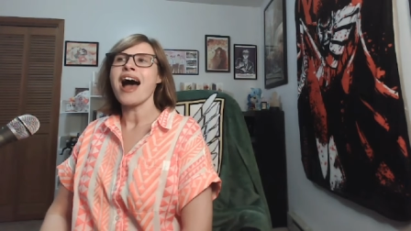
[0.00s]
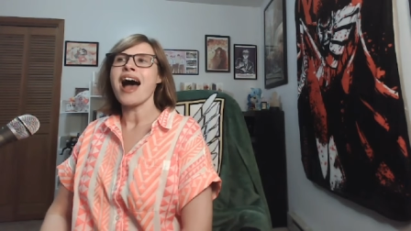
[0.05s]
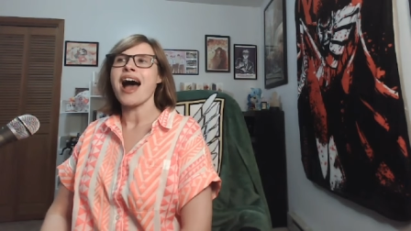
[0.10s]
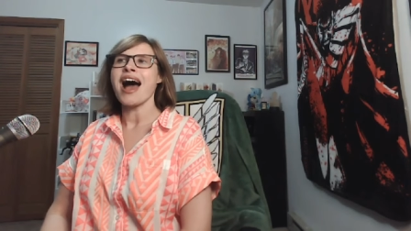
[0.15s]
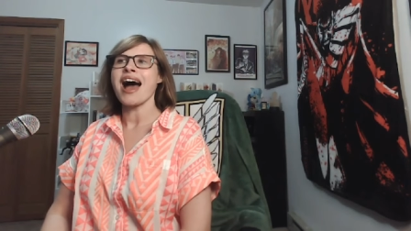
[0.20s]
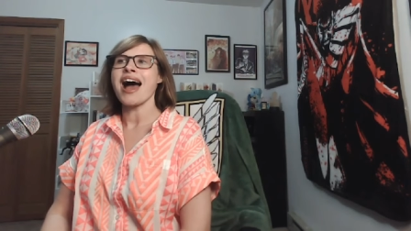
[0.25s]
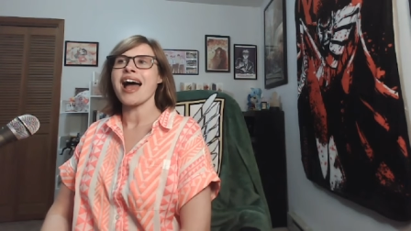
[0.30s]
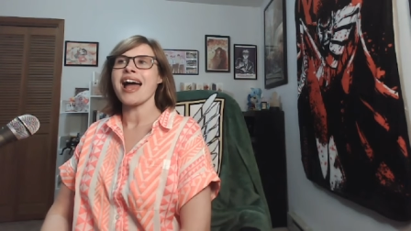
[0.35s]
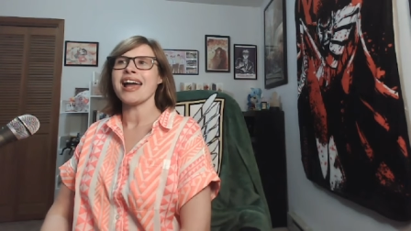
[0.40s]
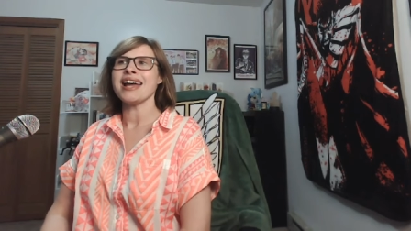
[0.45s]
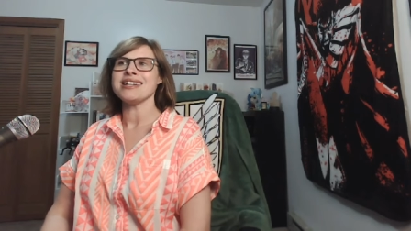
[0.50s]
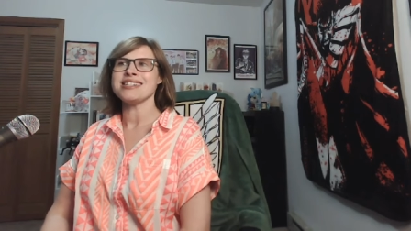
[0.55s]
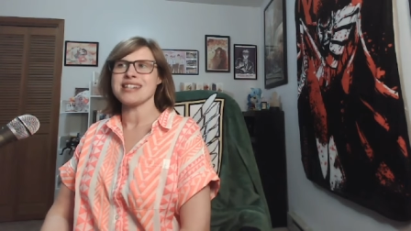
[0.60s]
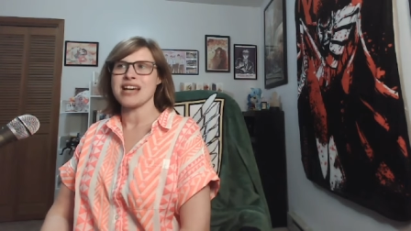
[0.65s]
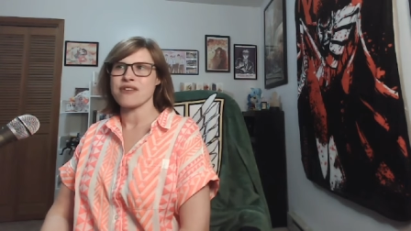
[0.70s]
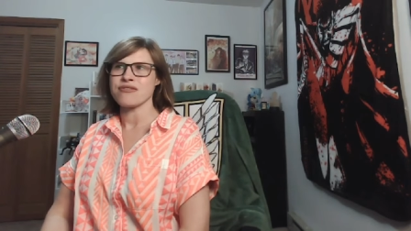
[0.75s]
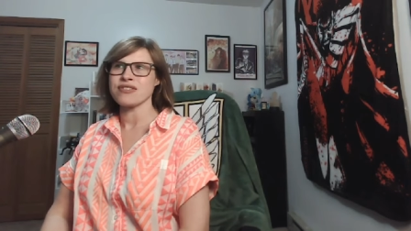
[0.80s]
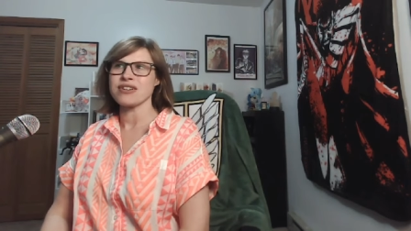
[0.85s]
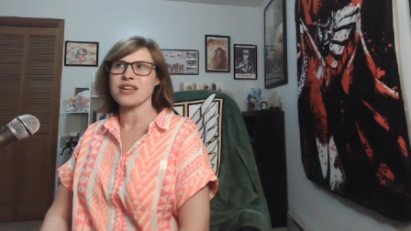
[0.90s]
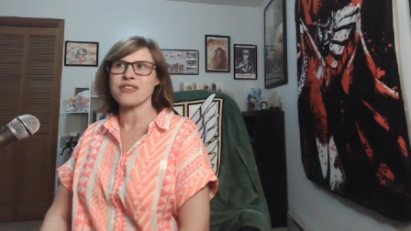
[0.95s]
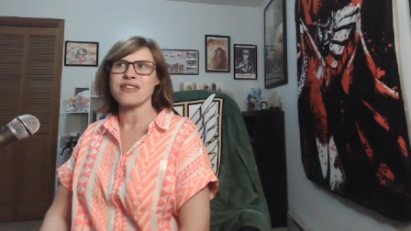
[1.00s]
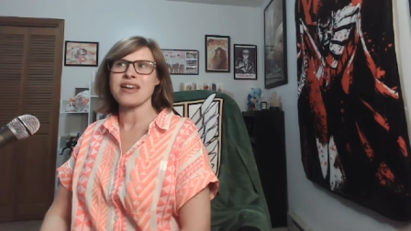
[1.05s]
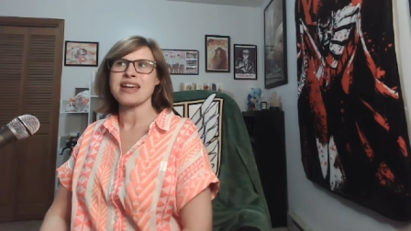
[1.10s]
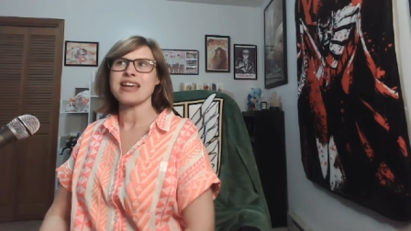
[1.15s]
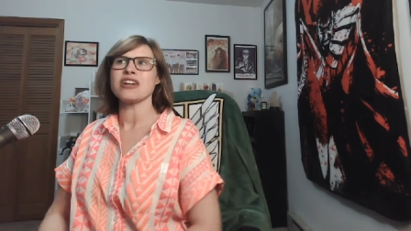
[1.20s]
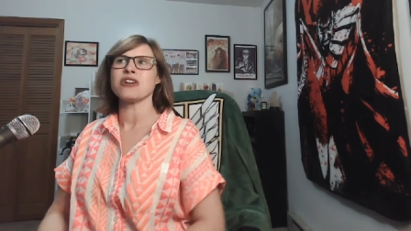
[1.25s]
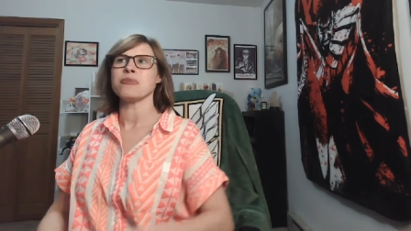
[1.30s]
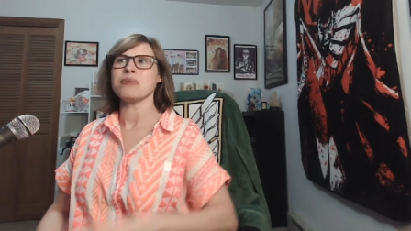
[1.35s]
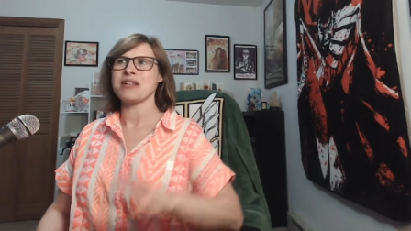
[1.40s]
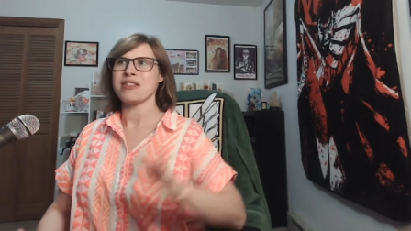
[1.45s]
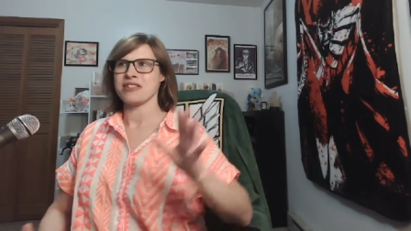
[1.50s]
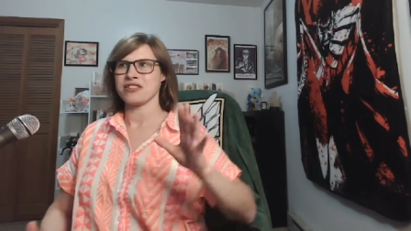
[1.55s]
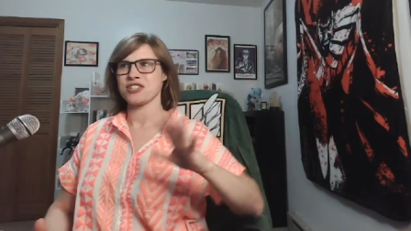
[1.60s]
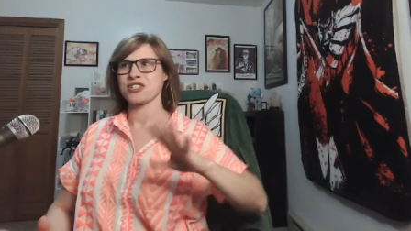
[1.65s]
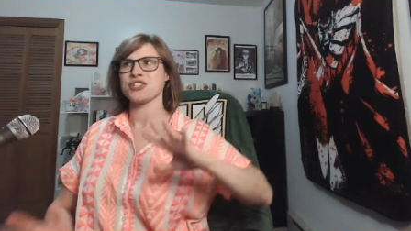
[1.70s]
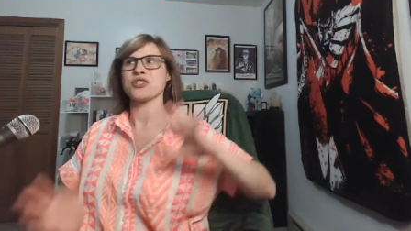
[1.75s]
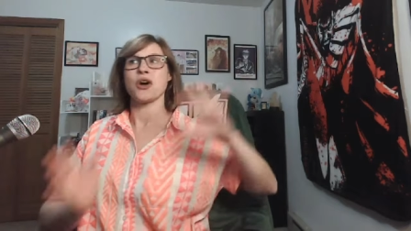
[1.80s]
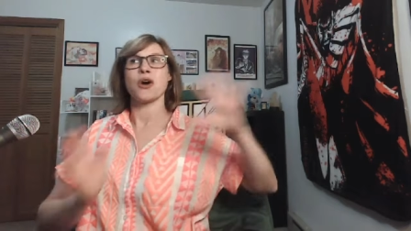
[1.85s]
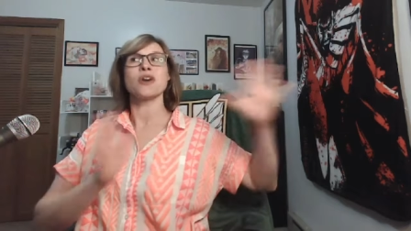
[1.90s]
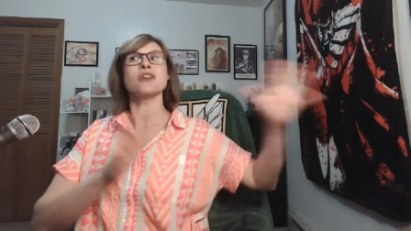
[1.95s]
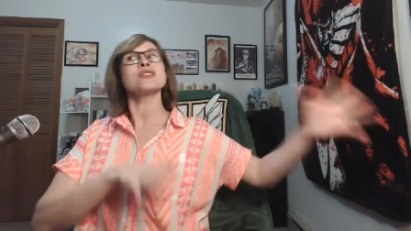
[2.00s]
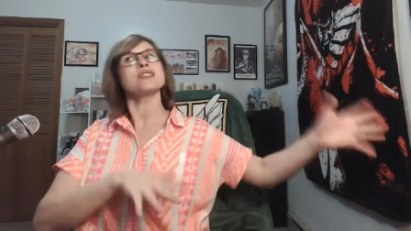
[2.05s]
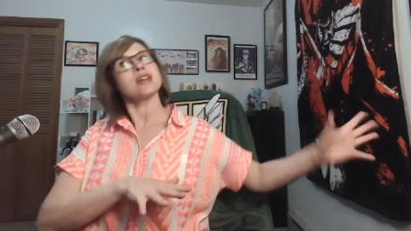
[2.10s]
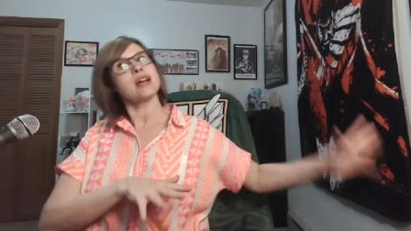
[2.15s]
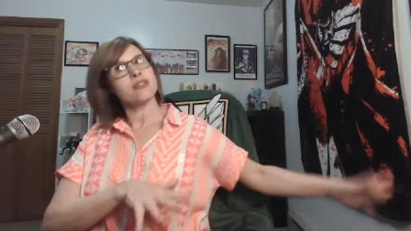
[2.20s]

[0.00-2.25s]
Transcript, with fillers: I definitely think it'll be the start